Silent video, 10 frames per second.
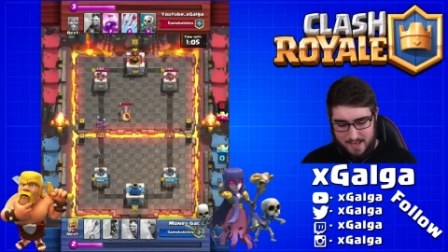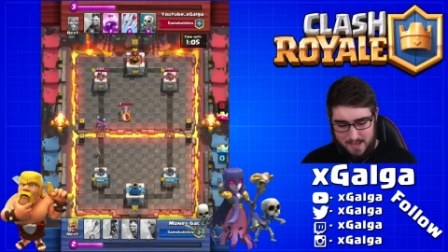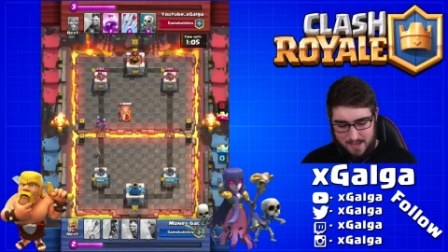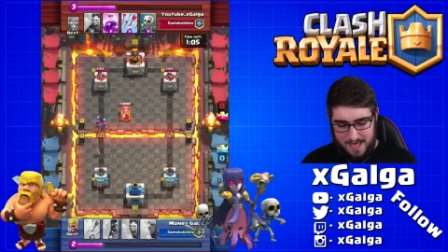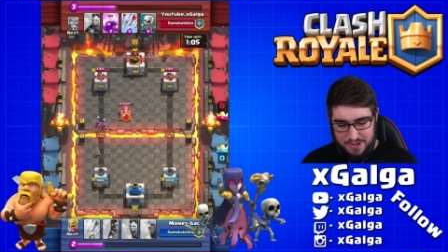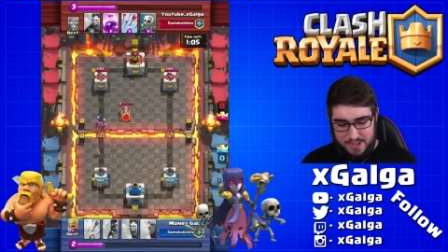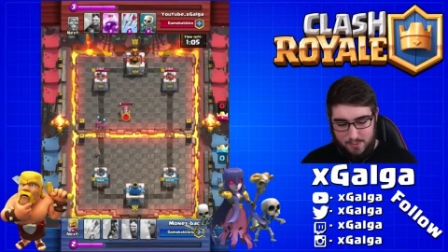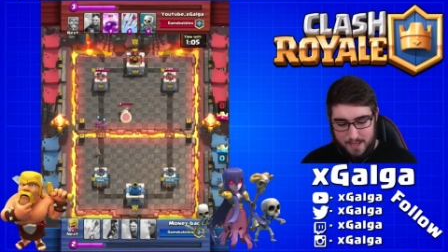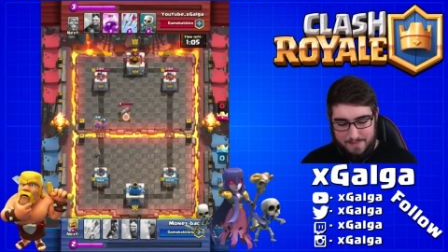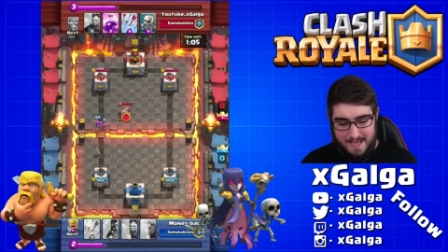I just
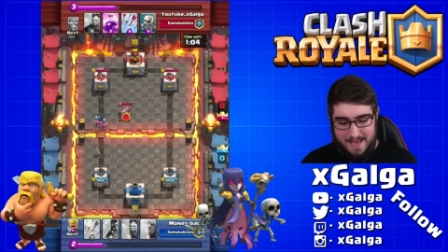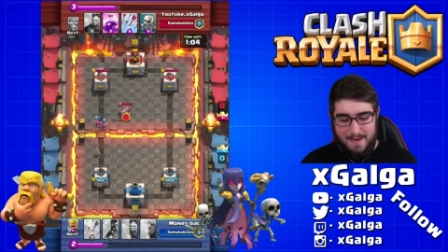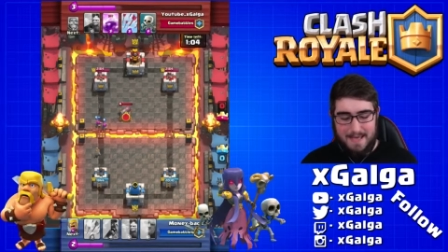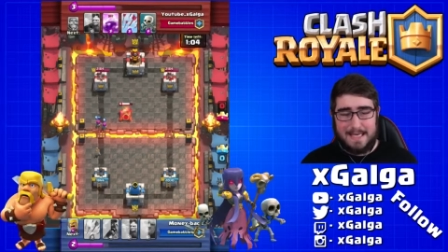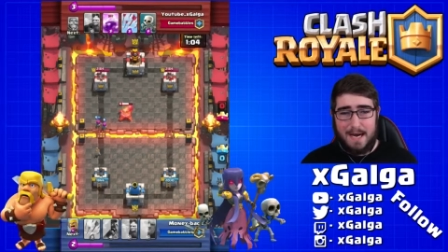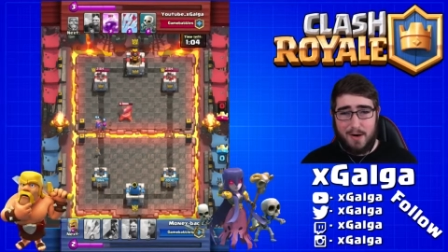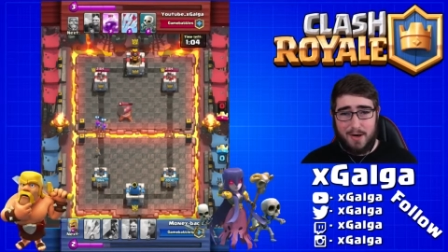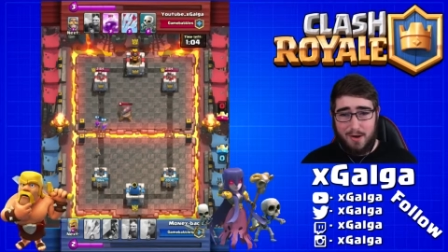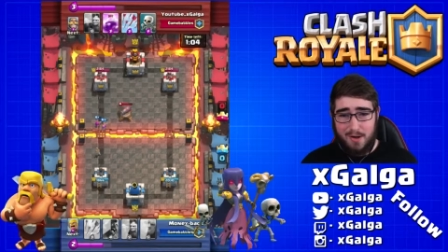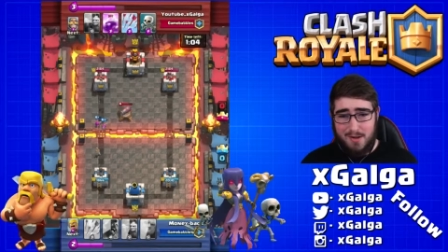didn't want him to hit my tower at
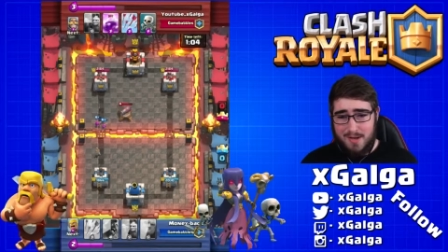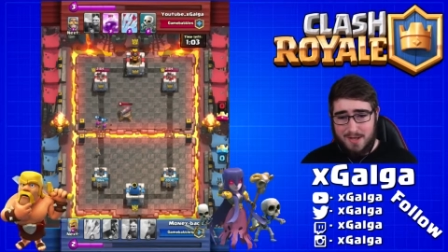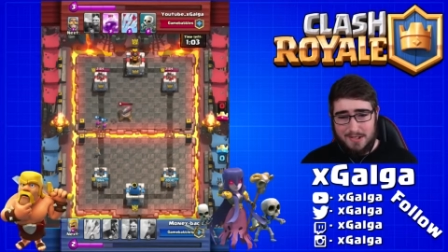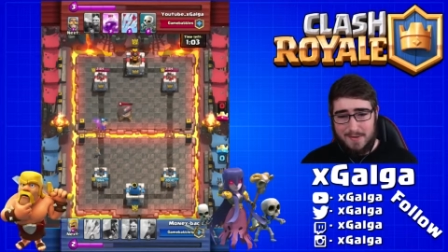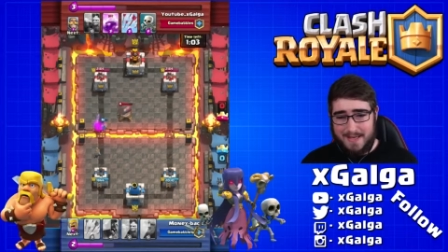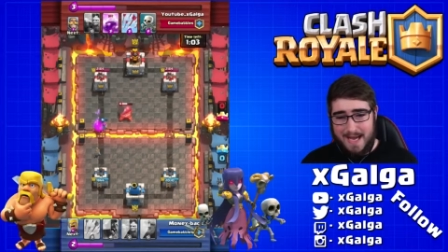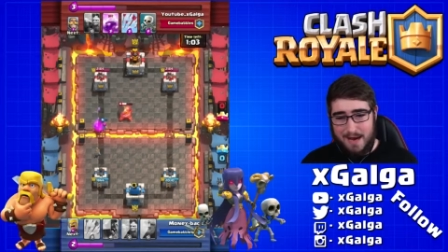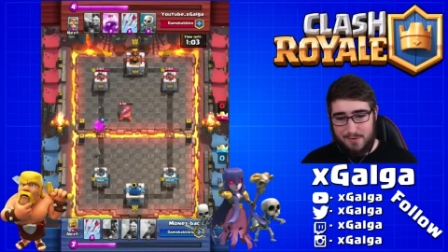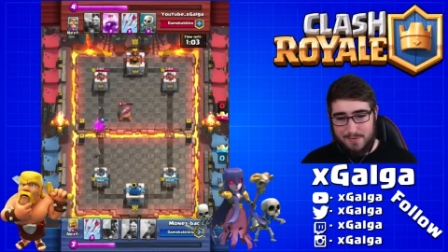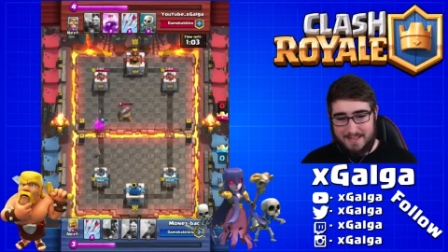all, so I
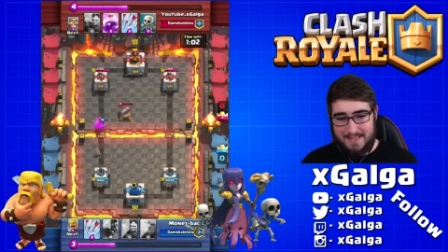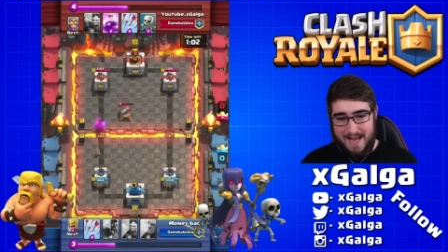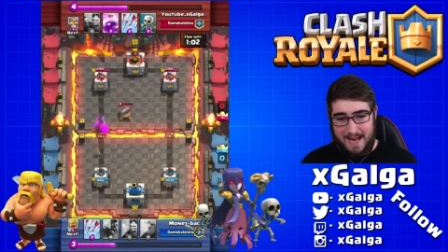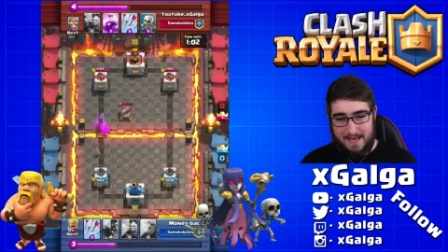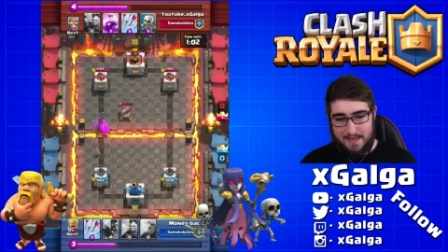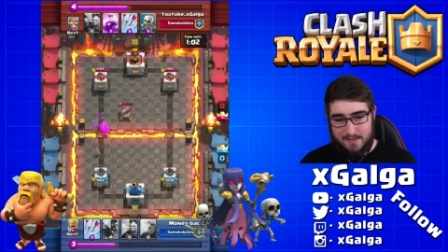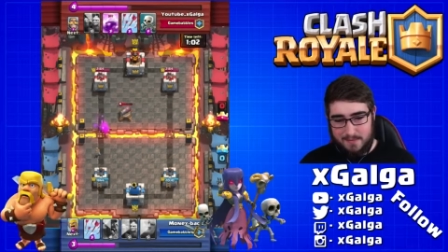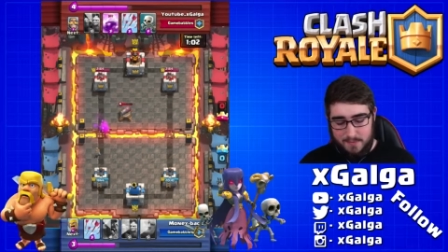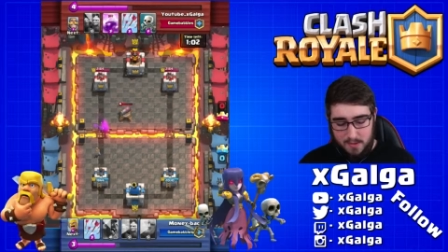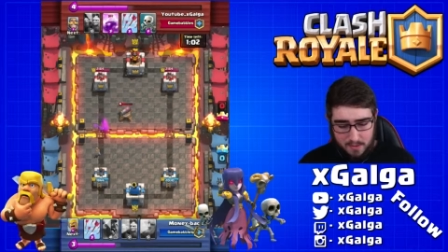countered with this cannon.
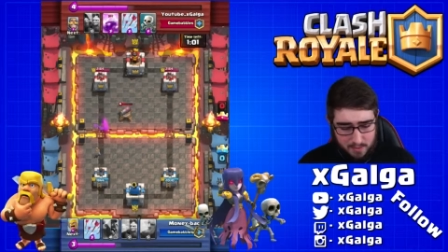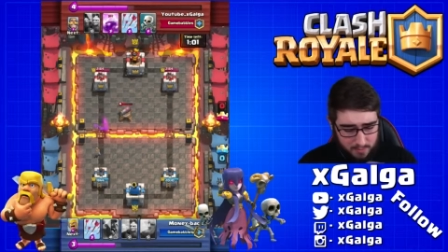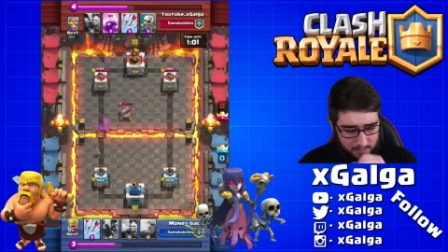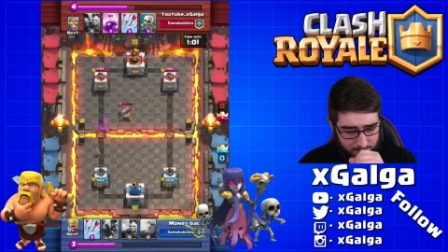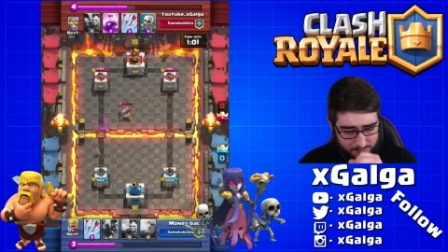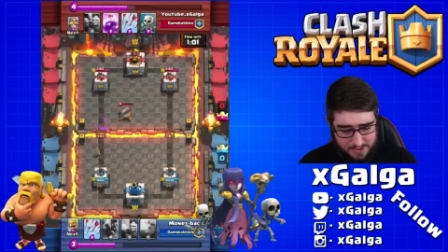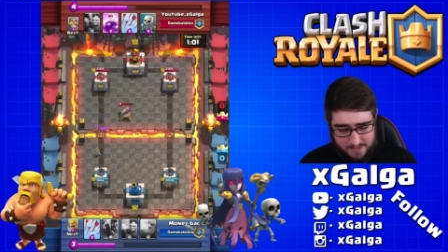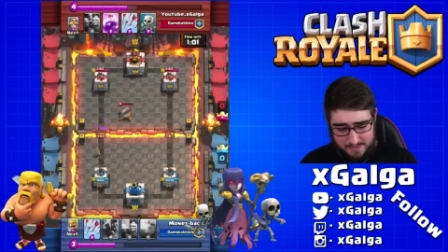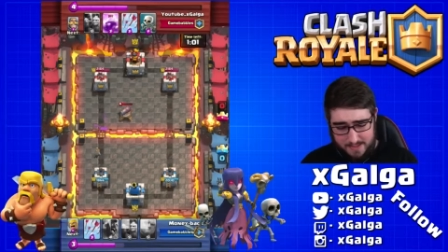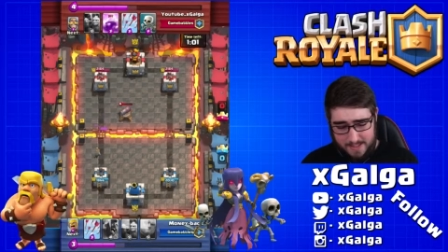
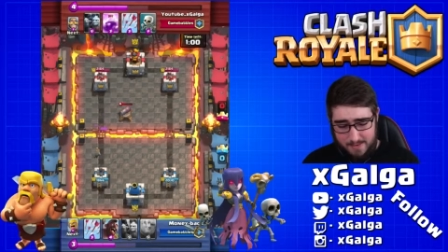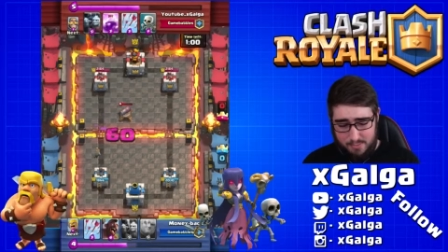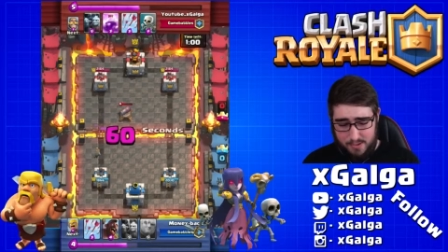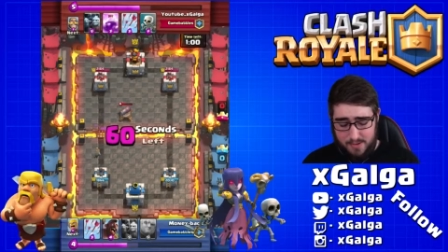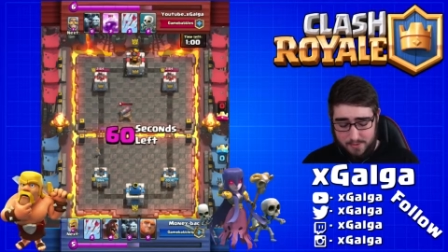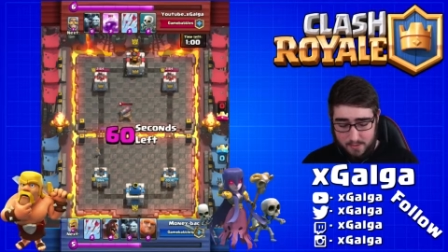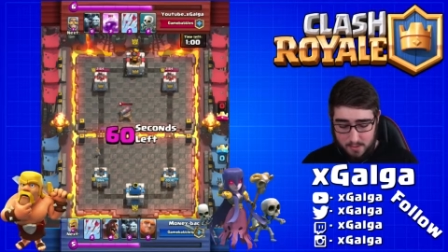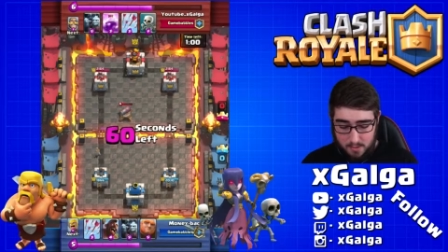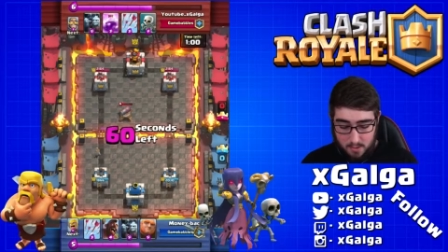Jesus, I can't breathe.